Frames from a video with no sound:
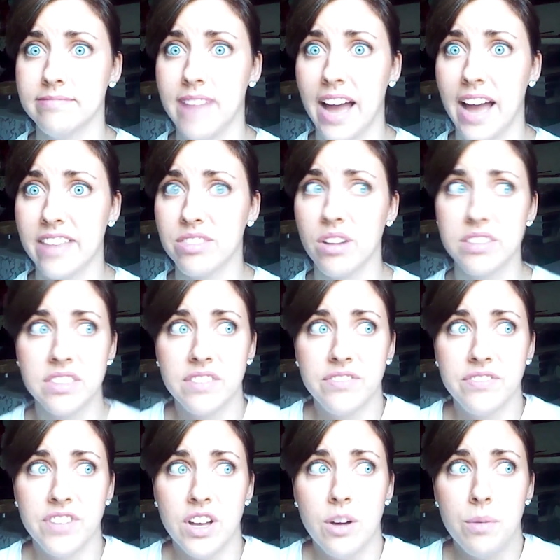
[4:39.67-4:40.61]
I thought the
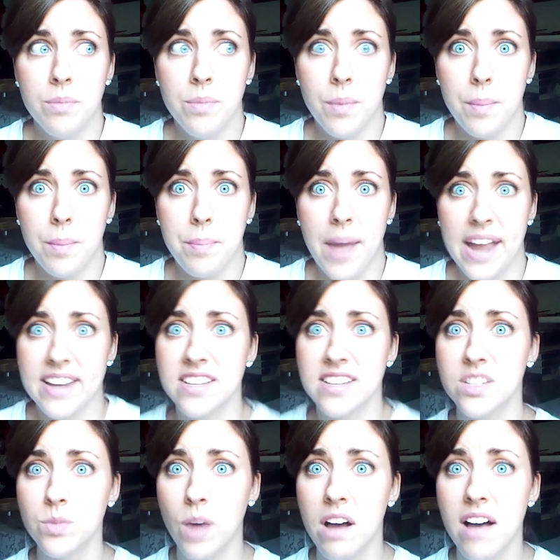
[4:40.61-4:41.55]
film
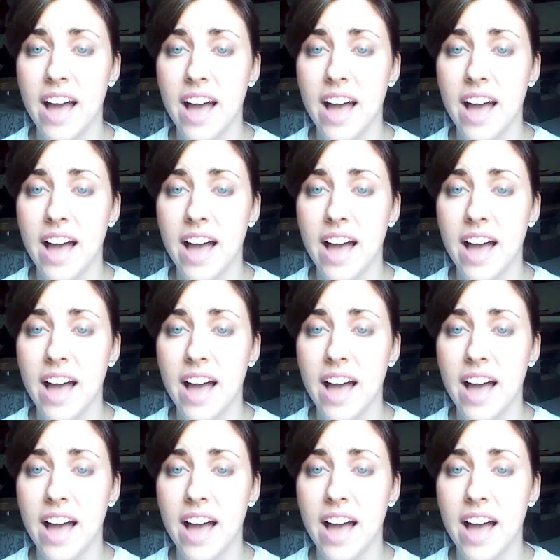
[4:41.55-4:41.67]
paced well.